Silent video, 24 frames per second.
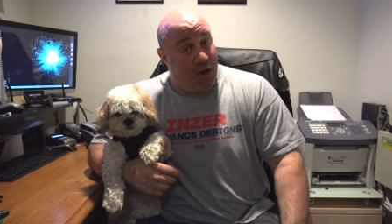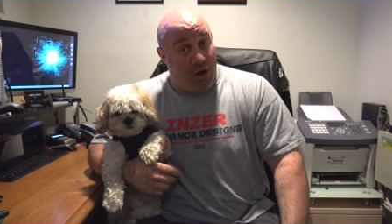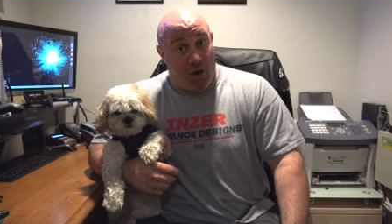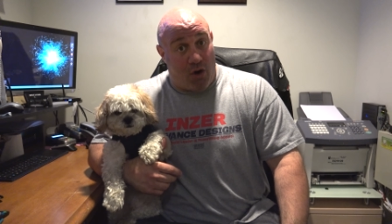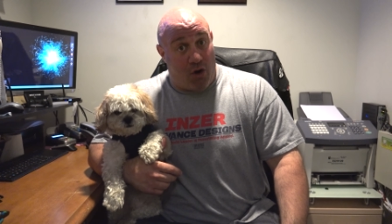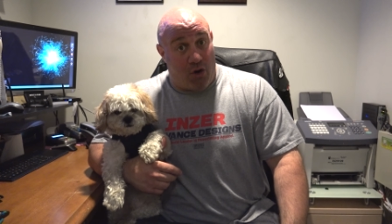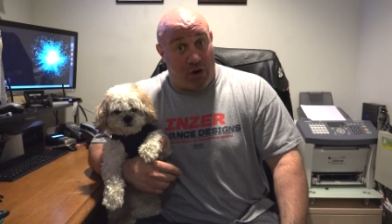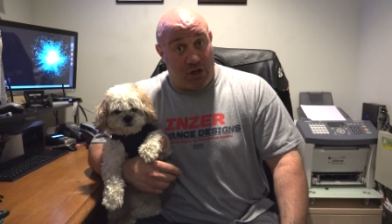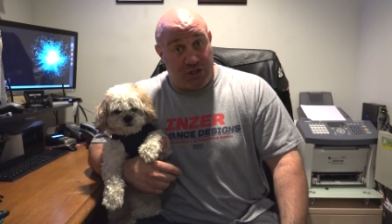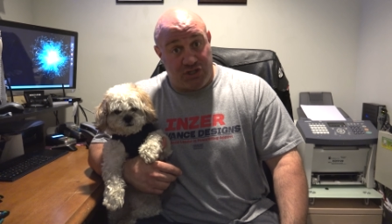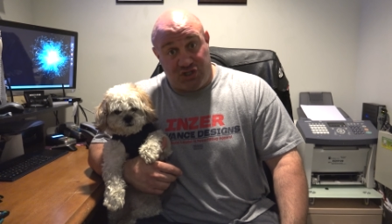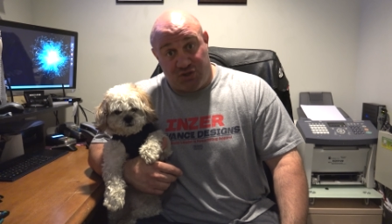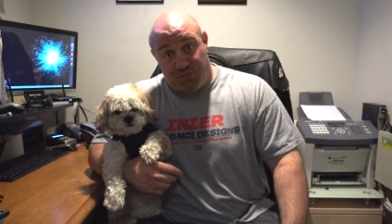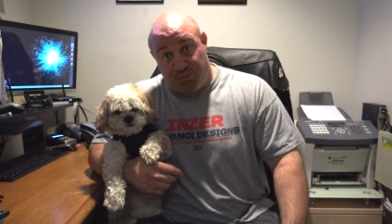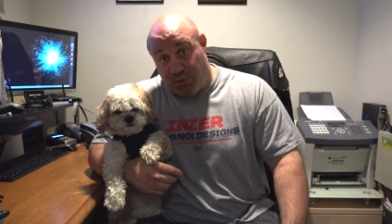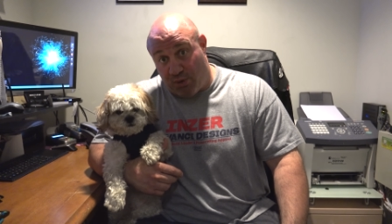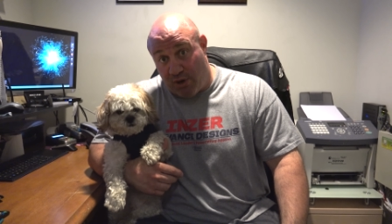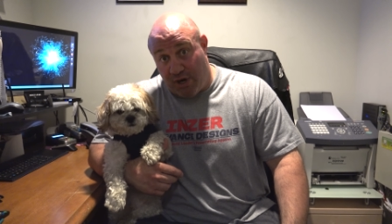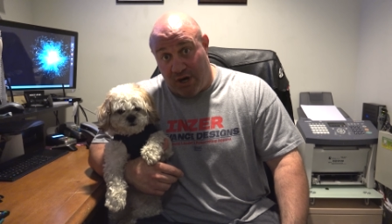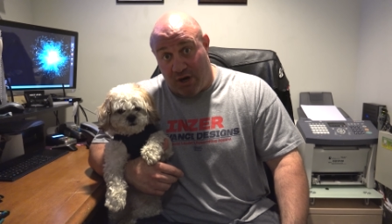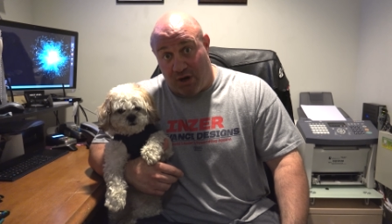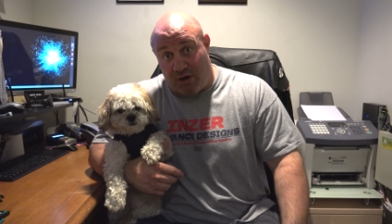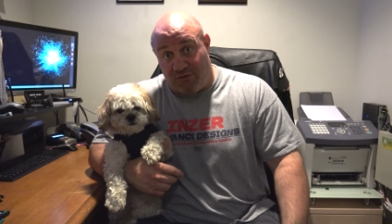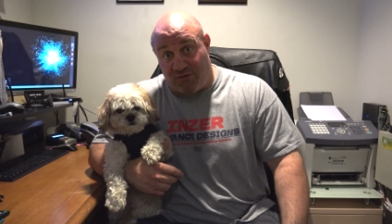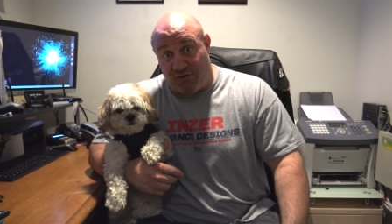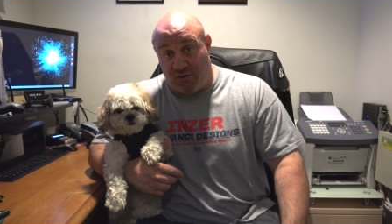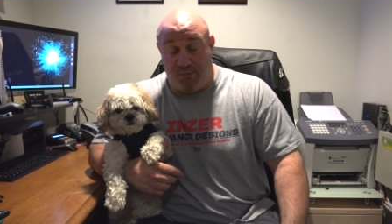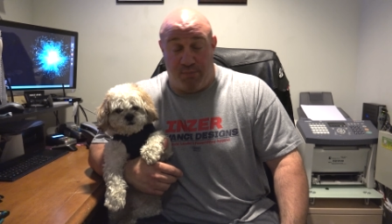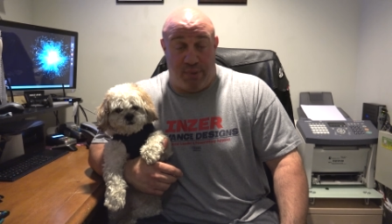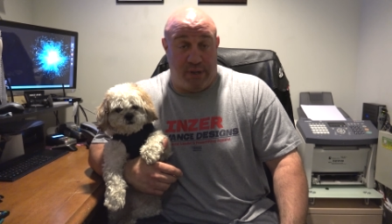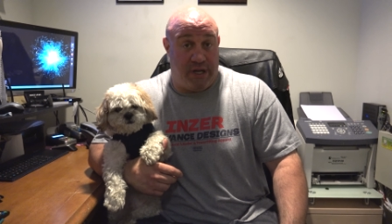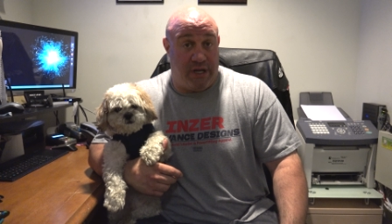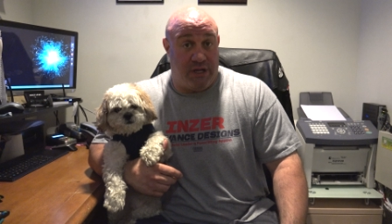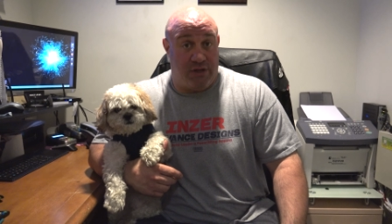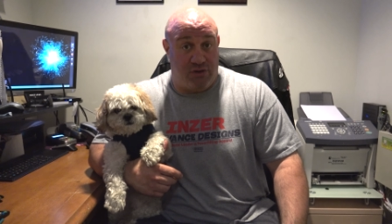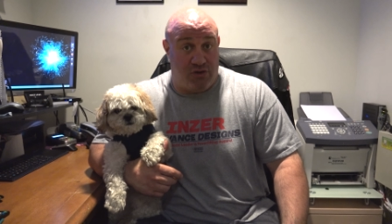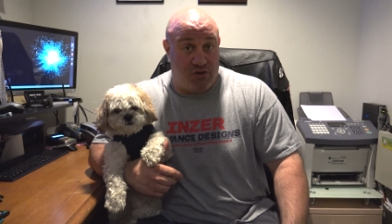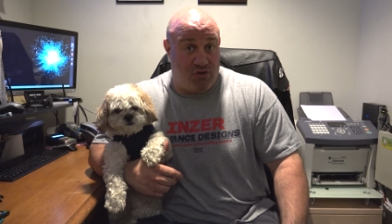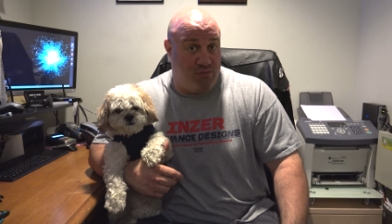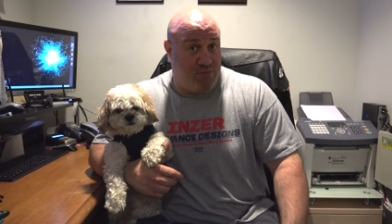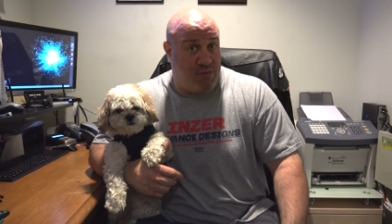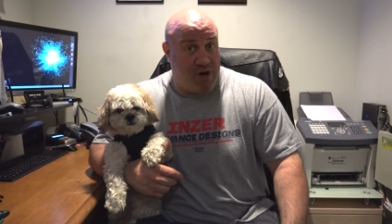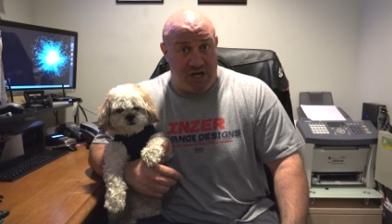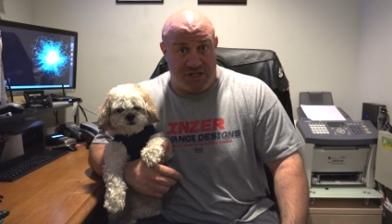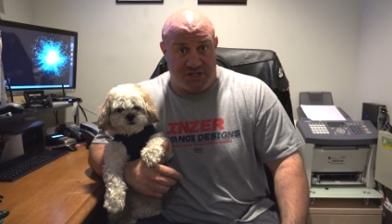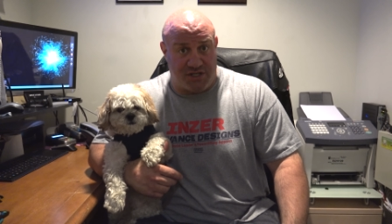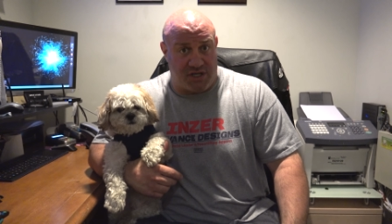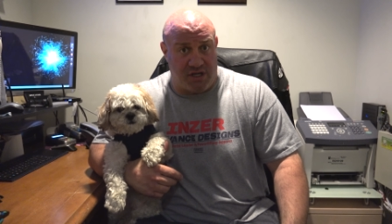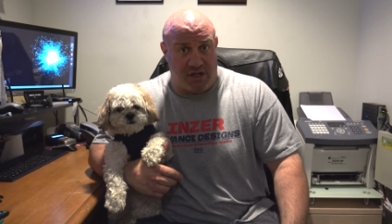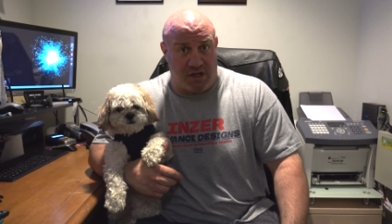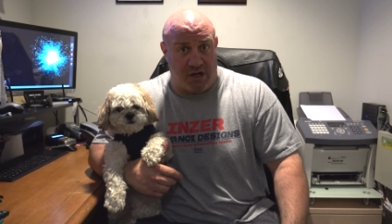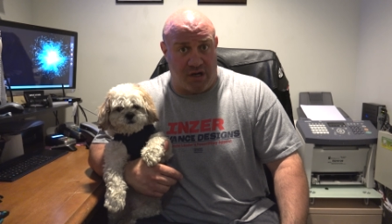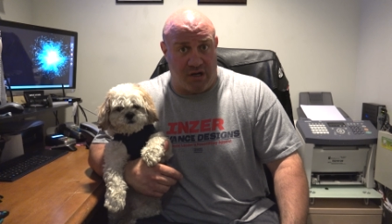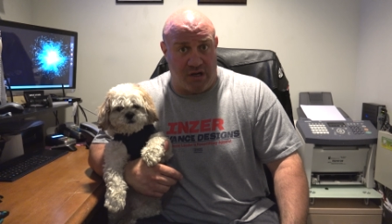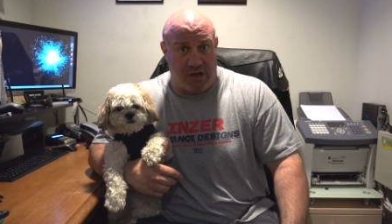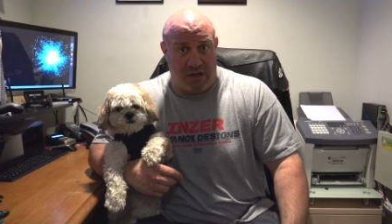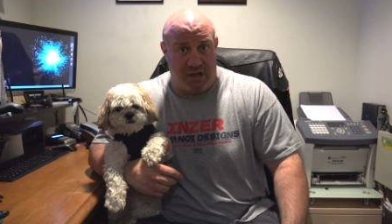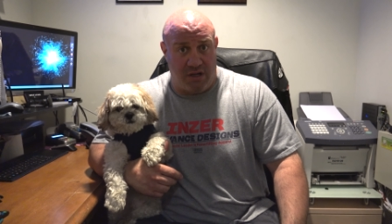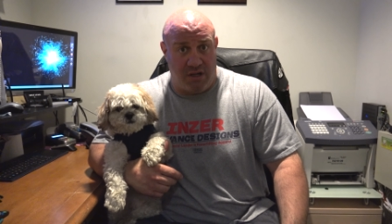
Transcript: or a sprinter for being too muscular.